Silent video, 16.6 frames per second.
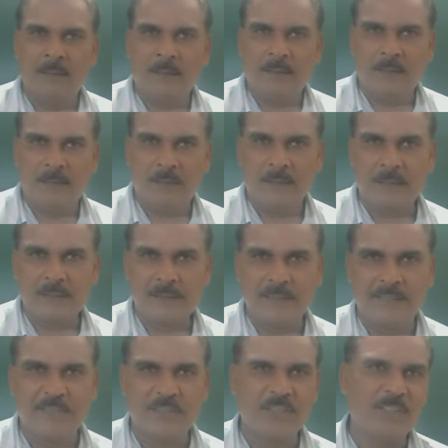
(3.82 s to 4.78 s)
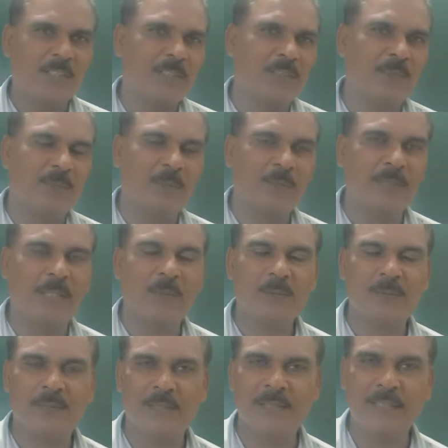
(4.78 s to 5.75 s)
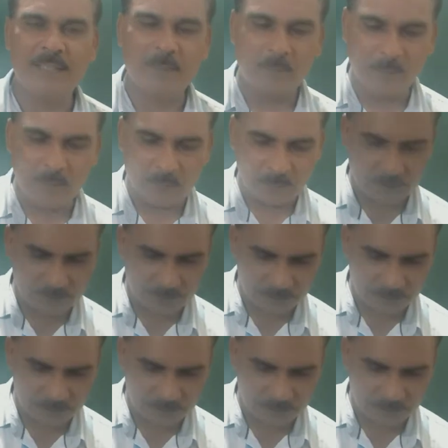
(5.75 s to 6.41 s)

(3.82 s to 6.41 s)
Last lecture we have studied about